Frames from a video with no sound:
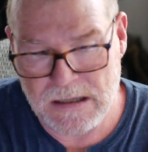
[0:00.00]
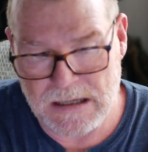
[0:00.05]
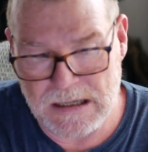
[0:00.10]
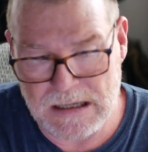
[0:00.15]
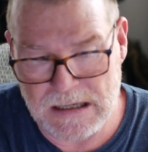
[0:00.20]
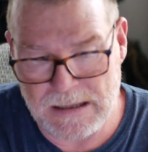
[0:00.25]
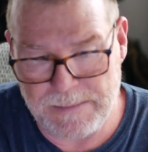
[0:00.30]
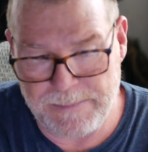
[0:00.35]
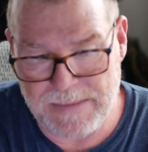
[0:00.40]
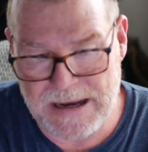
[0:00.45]

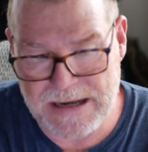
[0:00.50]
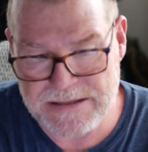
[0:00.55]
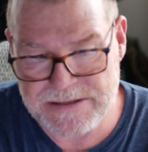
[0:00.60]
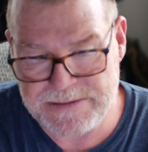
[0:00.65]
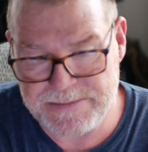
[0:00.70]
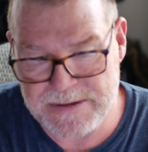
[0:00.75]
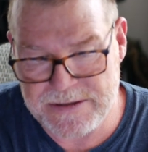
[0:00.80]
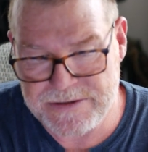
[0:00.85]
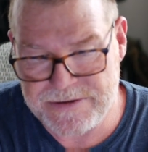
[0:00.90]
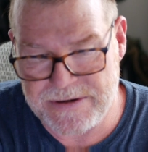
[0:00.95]
Biden's
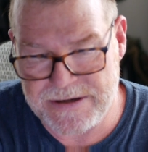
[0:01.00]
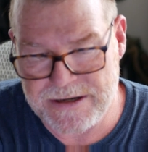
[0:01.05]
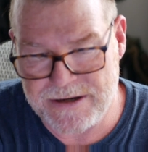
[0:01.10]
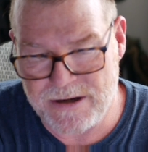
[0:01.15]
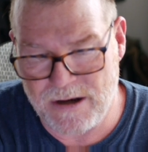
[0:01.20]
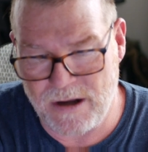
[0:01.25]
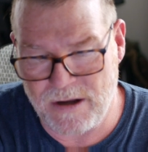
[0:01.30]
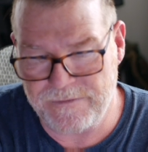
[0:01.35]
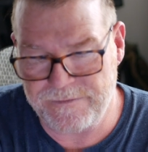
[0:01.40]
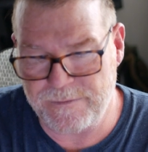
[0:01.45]
administration
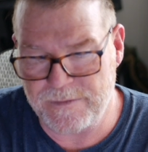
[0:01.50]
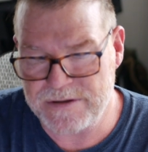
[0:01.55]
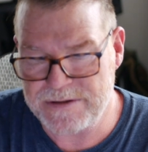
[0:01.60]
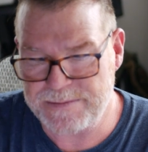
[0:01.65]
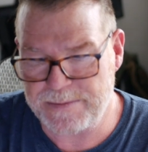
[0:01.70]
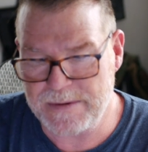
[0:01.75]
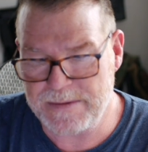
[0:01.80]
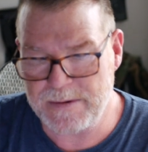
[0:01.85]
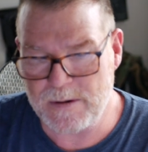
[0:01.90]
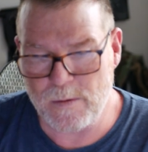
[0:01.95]
called for the
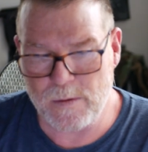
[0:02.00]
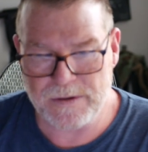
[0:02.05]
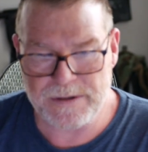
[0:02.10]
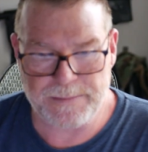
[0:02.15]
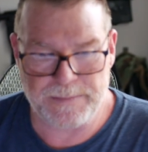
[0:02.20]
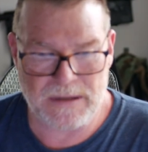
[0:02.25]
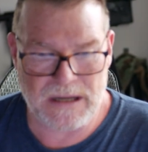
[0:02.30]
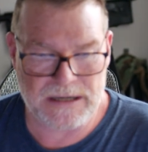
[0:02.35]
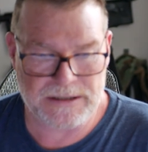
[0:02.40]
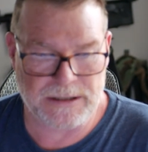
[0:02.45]
Supreme Court to
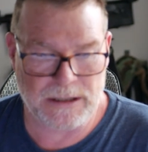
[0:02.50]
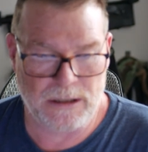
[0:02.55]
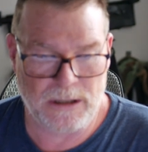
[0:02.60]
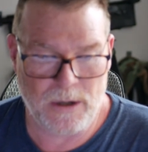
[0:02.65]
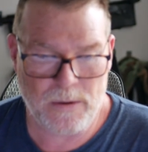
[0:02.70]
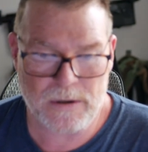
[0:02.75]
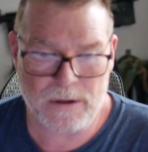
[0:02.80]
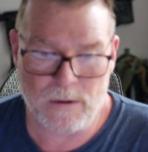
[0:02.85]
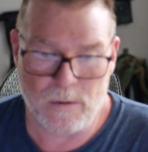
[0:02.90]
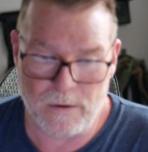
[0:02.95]
block the
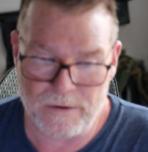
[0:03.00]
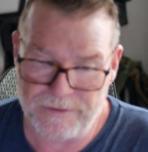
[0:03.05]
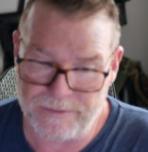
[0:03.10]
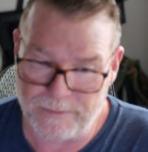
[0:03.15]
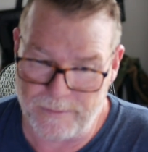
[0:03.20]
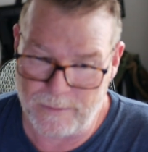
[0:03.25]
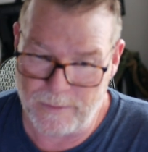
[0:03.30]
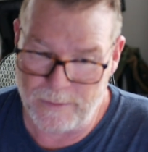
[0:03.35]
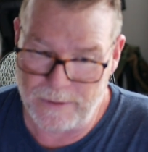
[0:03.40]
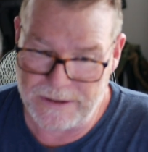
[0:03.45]
lower court's
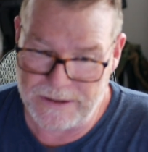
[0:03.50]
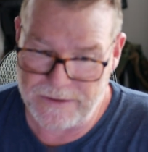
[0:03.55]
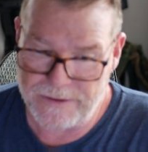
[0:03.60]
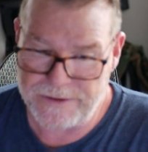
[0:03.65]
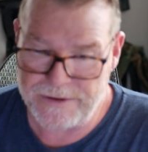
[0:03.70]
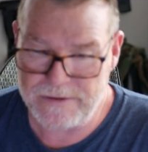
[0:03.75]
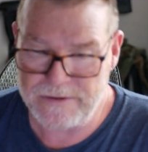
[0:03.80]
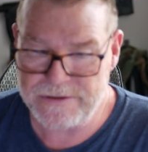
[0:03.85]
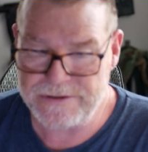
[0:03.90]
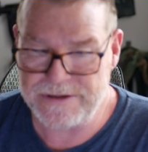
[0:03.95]
ruling
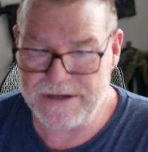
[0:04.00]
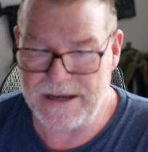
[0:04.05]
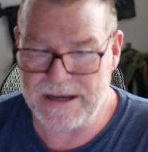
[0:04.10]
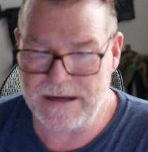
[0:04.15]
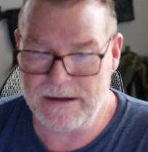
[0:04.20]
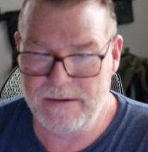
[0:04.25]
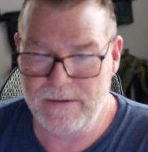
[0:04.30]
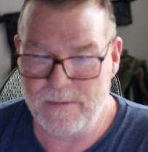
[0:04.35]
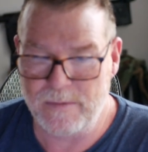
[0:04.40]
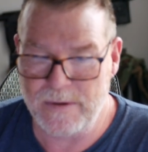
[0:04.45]

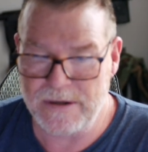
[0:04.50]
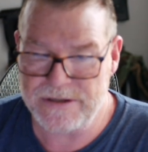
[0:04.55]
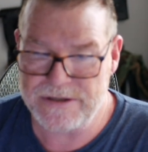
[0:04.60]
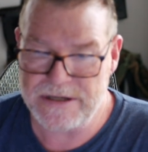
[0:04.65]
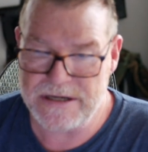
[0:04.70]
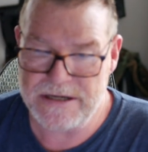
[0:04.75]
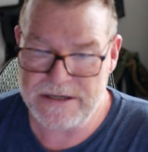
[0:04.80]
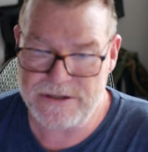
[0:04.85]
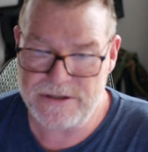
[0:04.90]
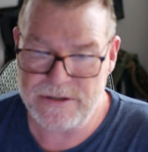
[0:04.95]
Thursday,
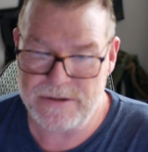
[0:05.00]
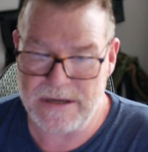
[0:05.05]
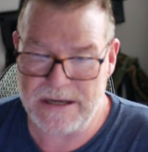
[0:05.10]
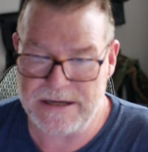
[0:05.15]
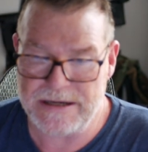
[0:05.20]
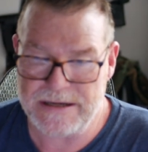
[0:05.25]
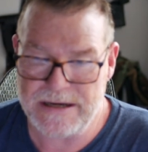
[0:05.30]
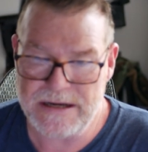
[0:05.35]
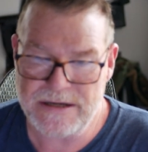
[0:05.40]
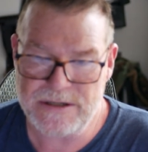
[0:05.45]
which issued a
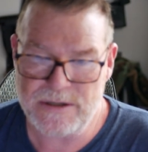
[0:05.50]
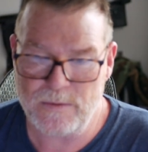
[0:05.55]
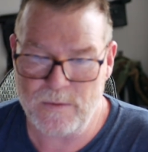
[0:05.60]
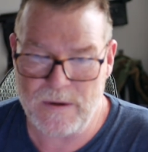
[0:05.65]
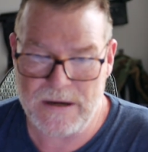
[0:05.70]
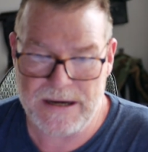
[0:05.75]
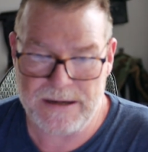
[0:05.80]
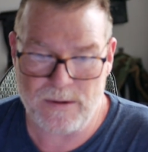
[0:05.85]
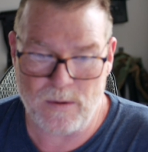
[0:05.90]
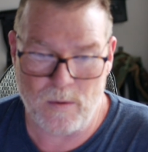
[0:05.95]

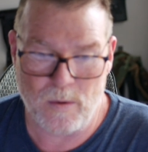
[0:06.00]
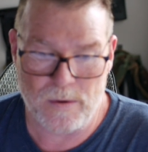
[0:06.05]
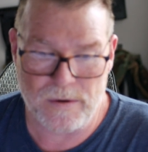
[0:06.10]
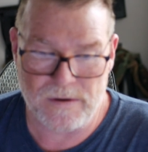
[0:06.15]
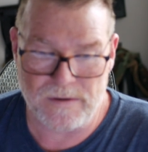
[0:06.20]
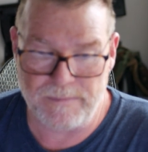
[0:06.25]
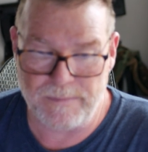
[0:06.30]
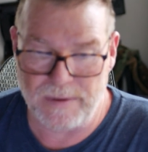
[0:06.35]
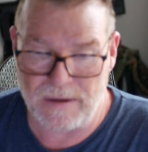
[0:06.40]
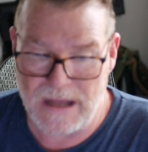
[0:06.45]
nationwide
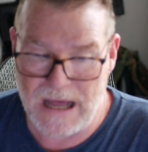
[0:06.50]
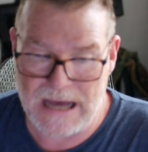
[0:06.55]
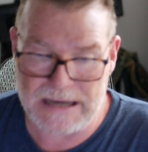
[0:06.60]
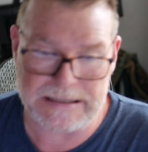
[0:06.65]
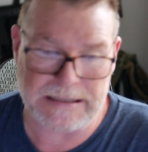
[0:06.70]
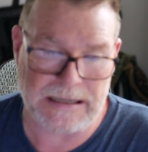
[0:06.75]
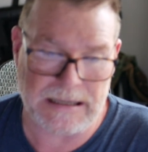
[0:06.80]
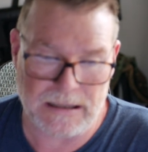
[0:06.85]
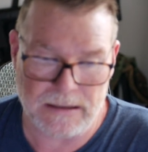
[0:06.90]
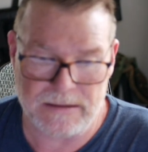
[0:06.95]
order
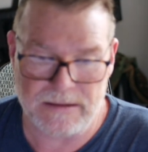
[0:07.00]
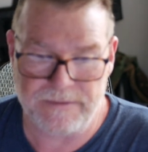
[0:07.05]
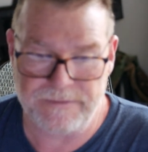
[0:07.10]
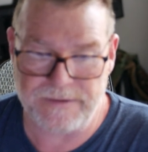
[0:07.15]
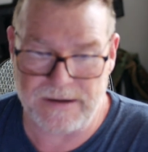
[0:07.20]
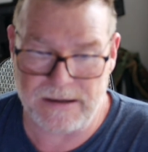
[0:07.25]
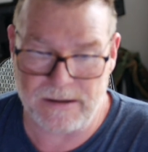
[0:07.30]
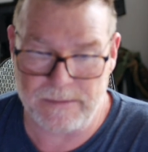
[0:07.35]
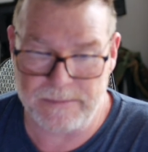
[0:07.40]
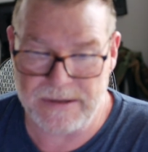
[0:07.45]
blocking the
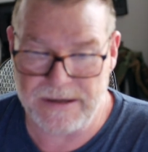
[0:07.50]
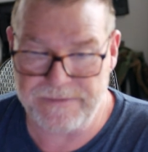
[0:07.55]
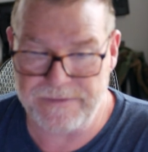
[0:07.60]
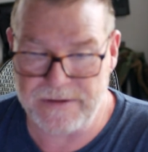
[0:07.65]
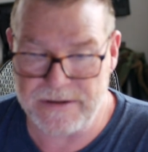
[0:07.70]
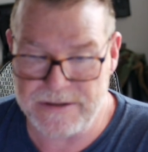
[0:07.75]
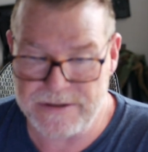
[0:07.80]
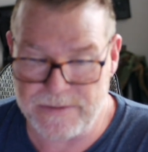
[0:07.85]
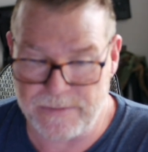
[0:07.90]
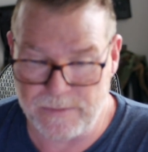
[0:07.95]
firearm
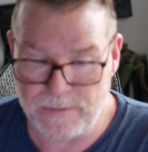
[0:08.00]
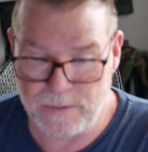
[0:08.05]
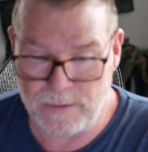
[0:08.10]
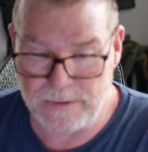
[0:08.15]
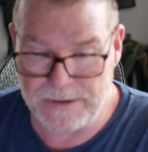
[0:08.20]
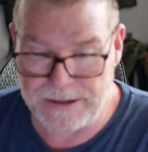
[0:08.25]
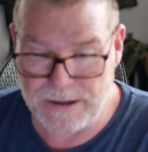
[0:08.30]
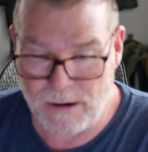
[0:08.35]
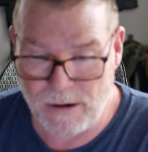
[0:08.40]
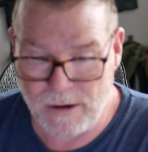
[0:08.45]
definition
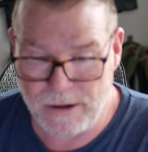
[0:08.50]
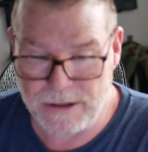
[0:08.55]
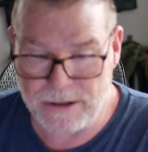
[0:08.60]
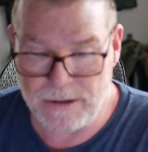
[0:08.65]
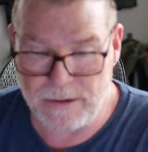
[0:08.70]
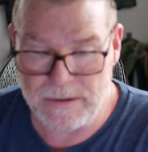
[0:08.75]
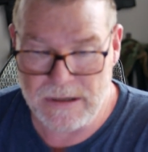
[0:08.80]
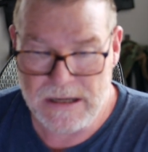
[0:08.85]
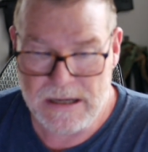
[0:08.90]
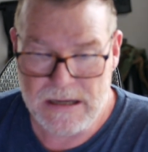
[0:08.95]
rule and
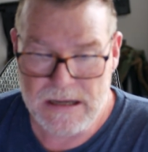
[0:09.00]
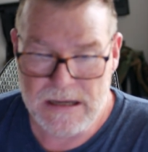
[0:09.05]
argued